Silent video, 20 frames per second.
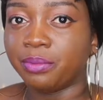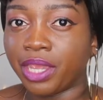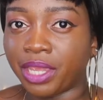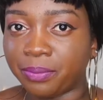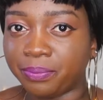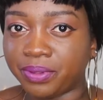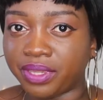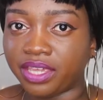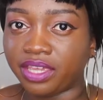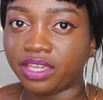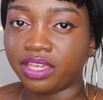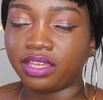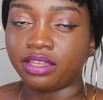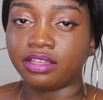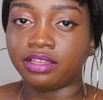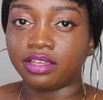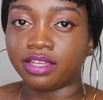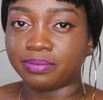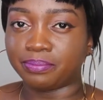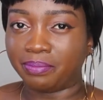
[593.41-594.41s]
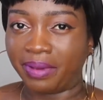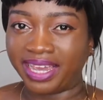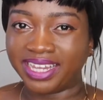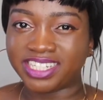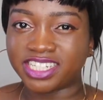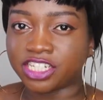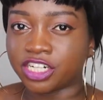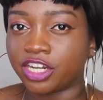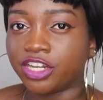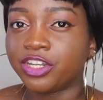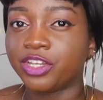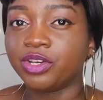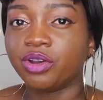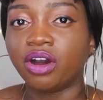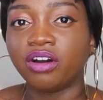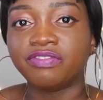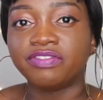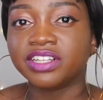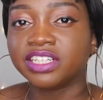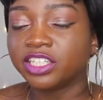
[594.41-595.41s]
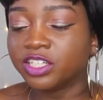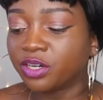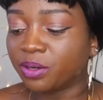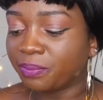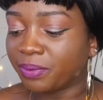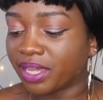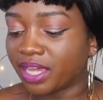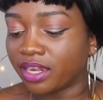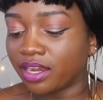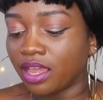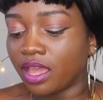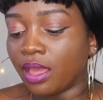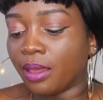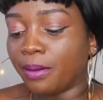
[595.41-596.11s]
maybe it might turn you off a little bit,